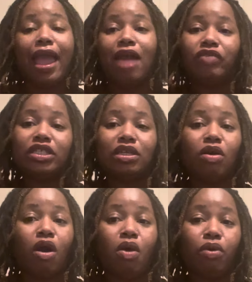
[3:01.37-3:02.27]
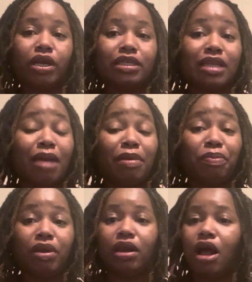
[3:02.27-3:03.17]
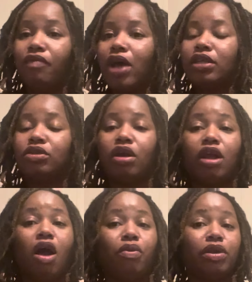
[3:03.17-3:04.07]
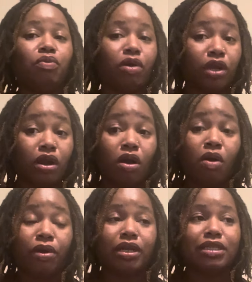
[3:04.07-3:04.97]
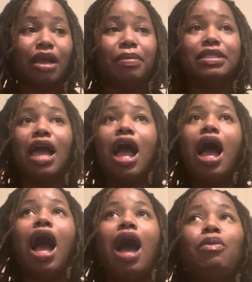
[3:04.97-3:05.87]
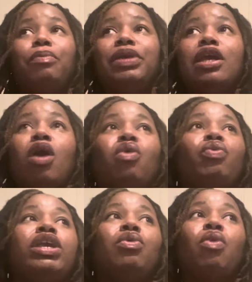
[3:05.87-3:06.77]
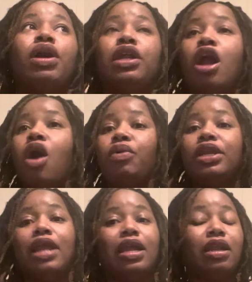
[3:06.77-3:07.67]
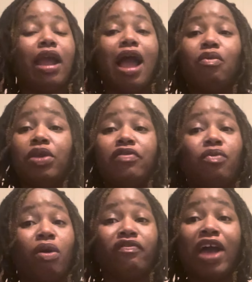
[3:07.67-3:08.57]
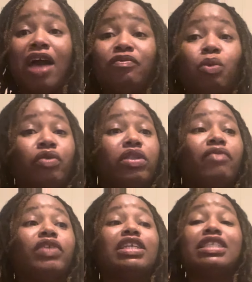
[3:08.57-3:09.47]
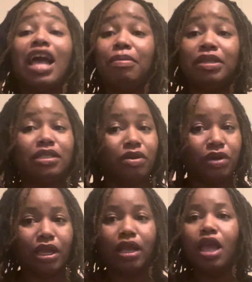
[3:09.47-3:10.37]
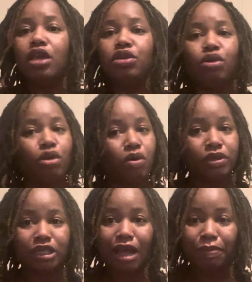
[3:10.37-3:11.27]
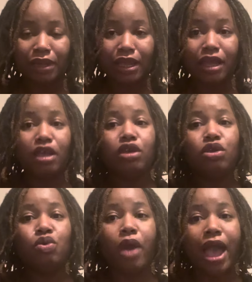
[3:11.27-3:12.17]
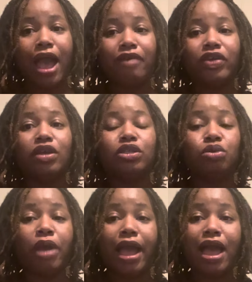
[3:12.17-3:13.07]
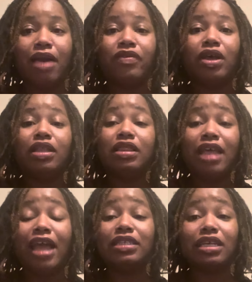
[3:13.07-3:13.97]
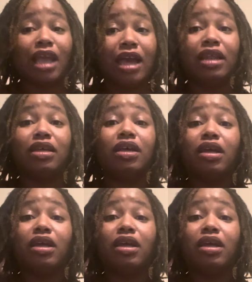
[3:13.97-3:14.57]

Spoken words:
every single homework assignment printed off. I started already working on homework assignments. I would be on week 1 and already dang near have week 4 or 5 worth of assignments turned in. Your girl was not playing. You have to have that kind of